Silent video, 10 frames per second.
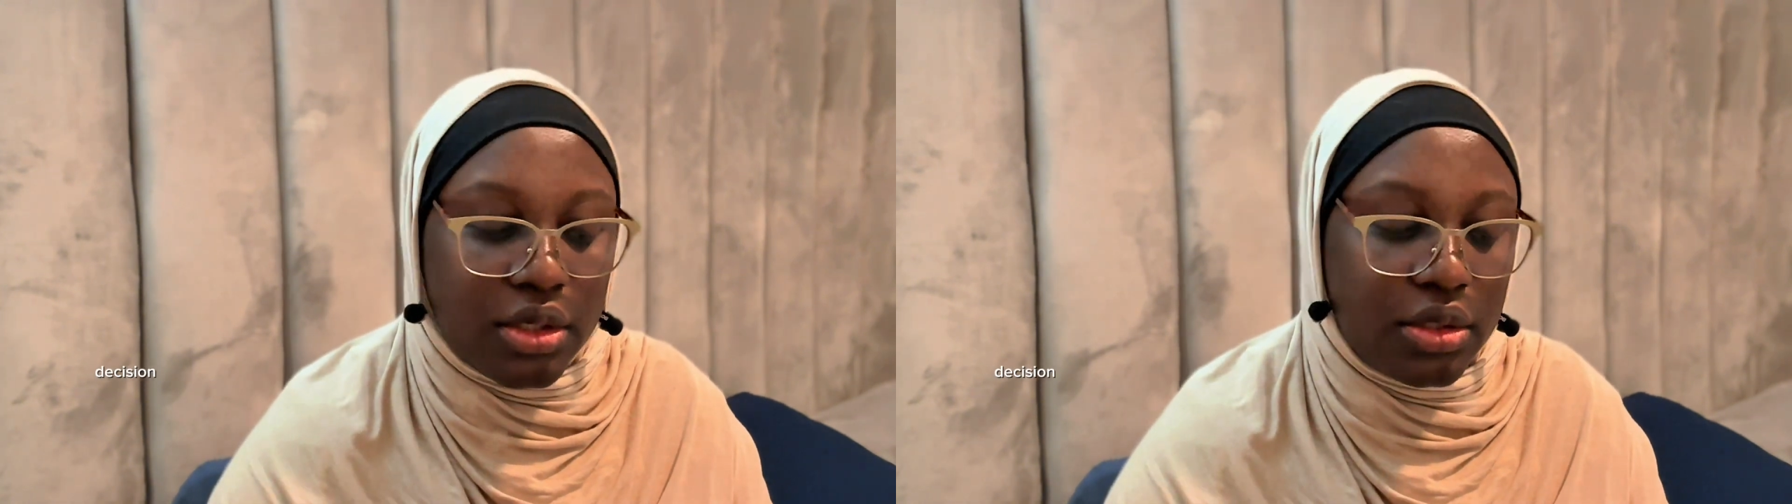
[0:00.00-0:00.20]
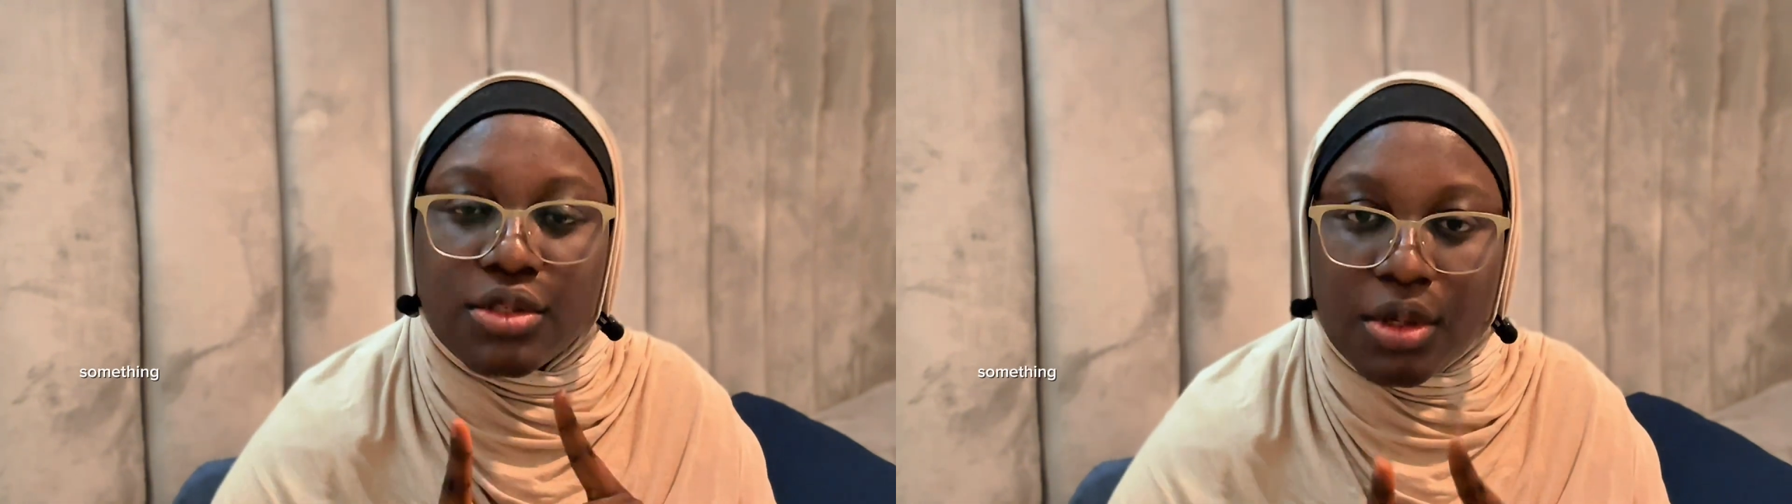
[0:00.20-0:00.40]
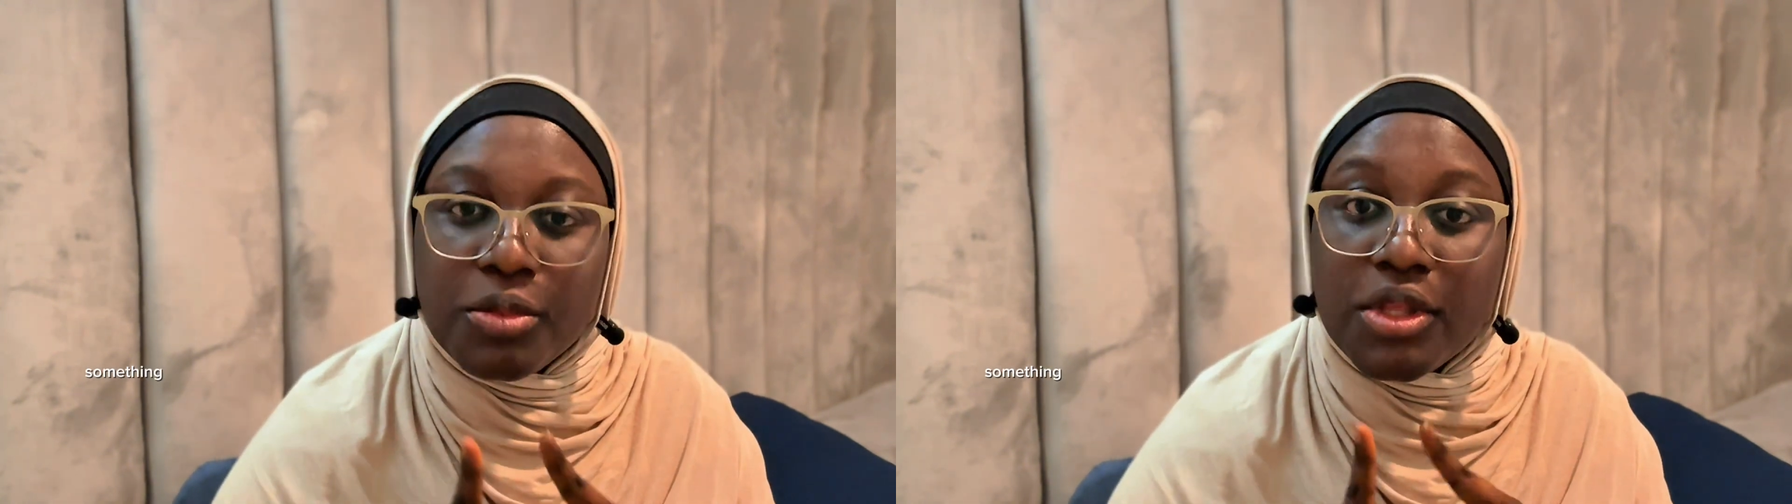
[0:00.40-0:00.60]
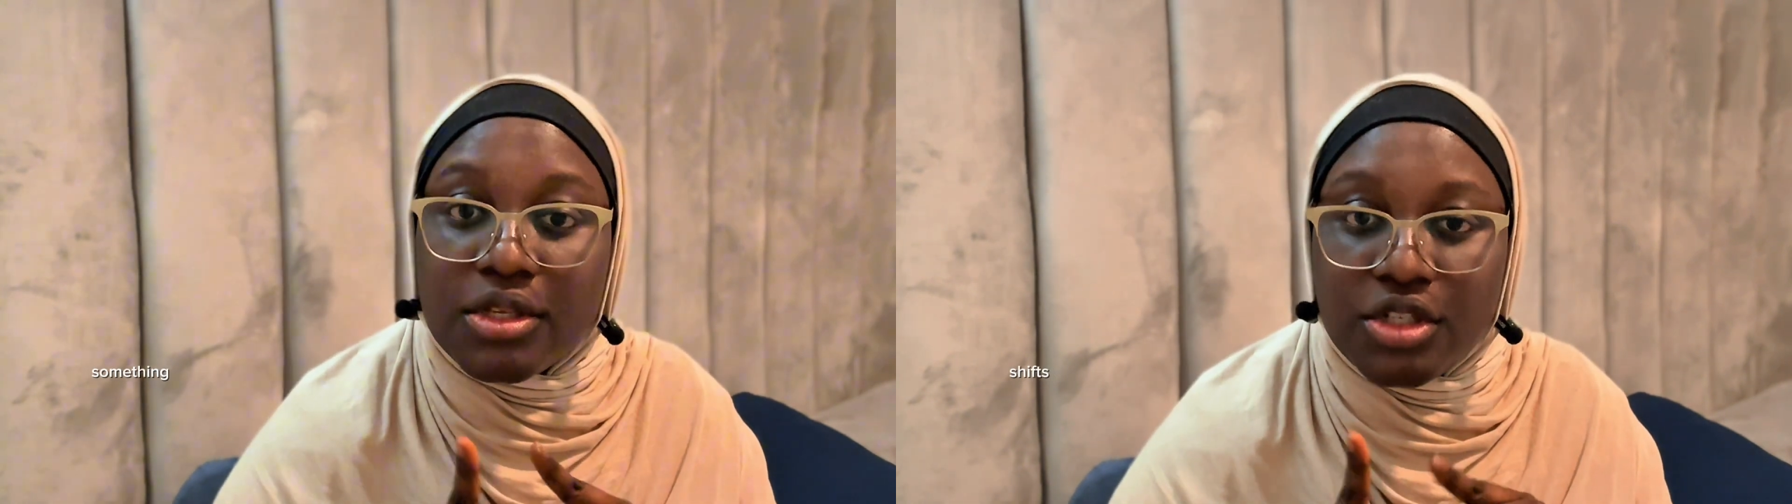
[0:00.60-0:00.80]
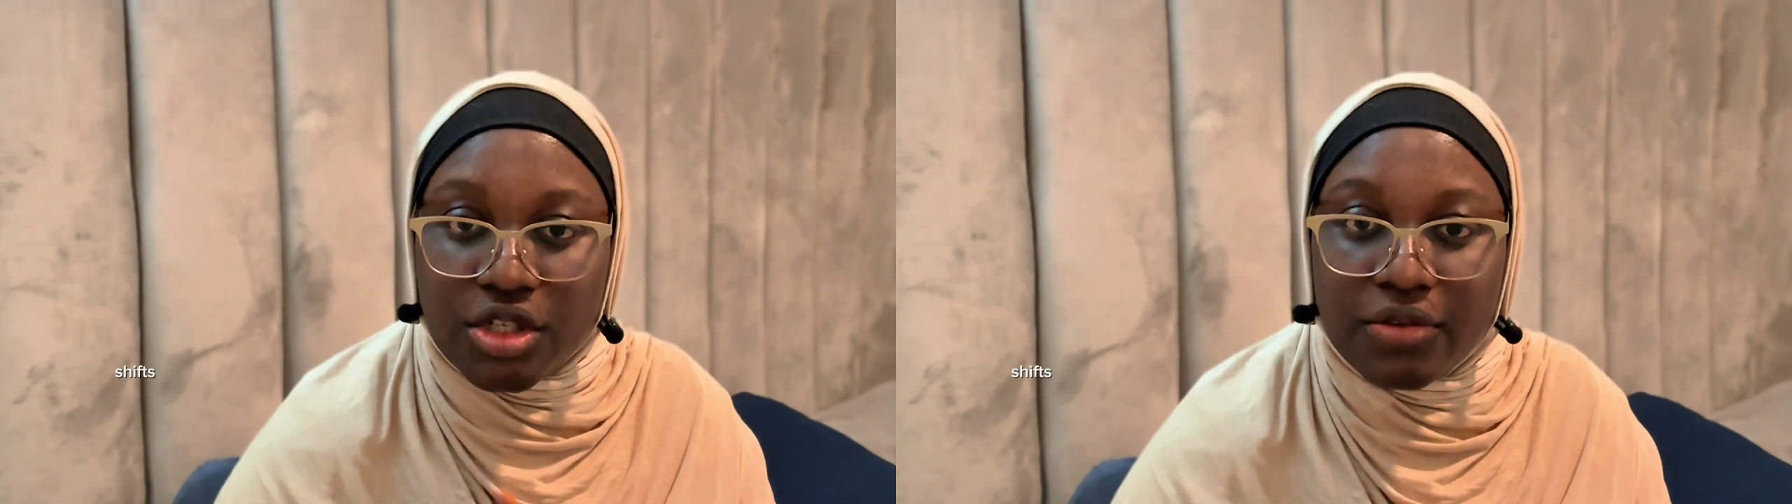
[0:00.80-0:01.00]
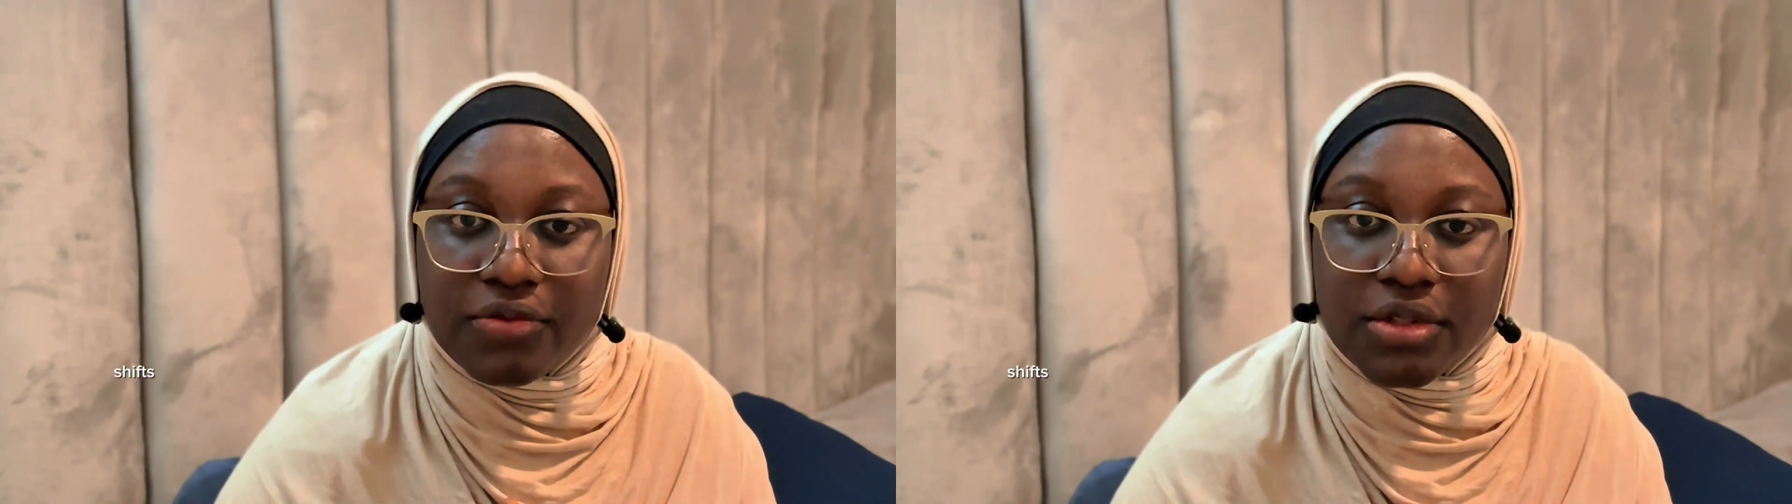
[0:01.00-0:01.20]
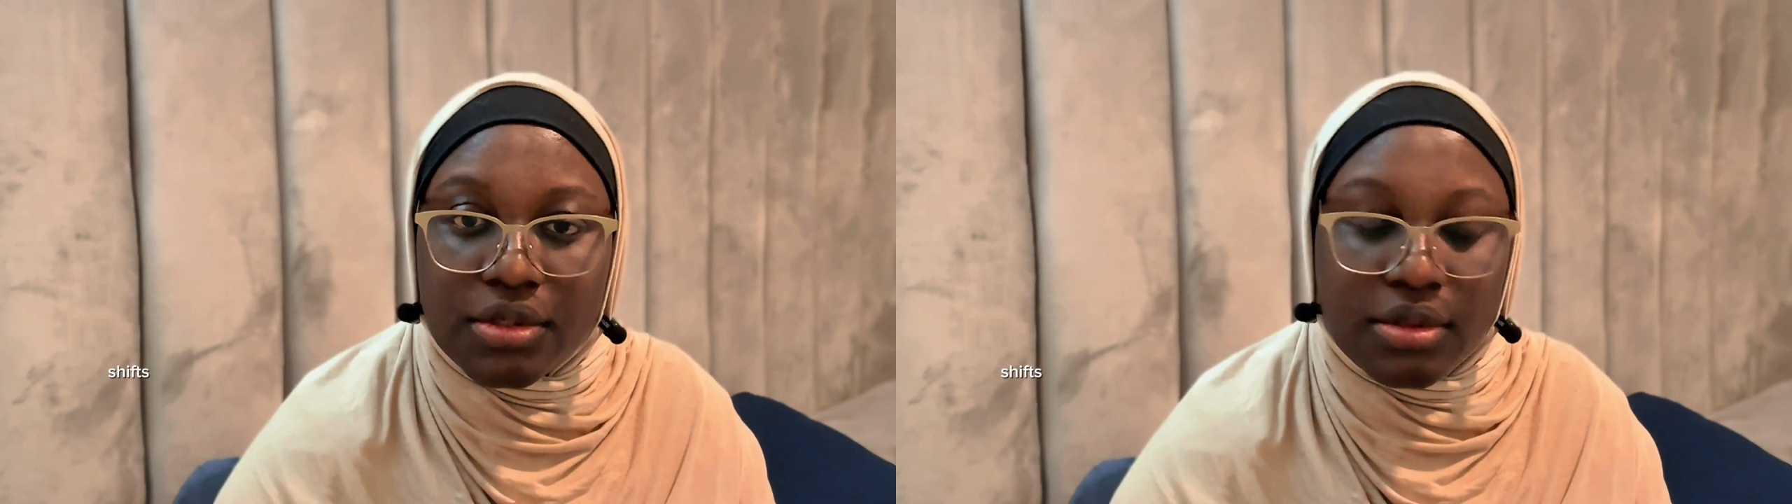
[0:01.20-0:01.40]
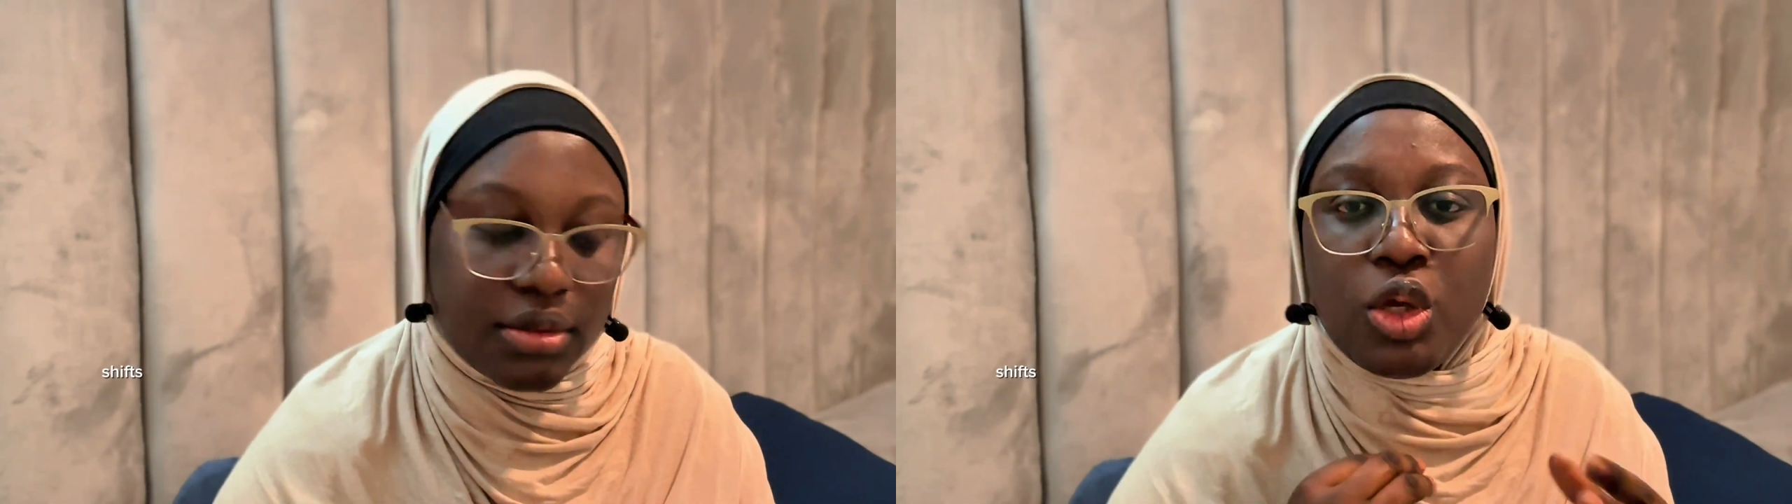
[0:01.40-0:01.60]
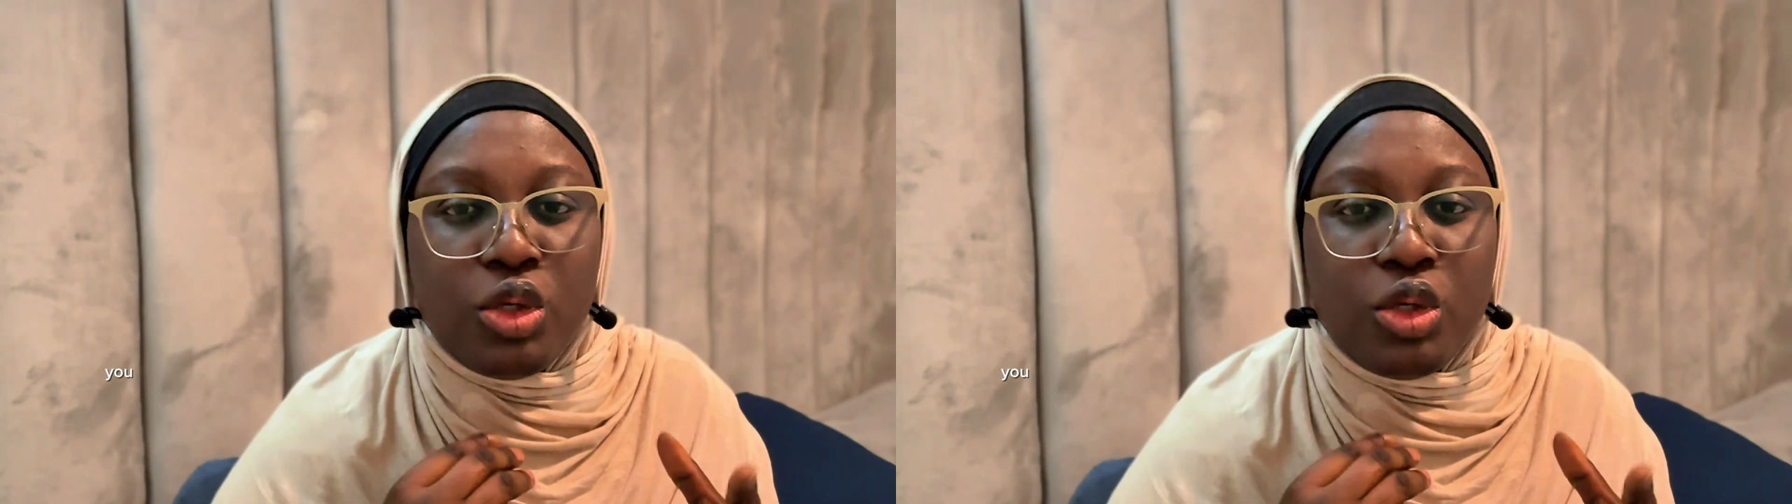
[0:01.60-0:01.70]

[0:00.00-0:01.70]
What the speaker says: something shifts.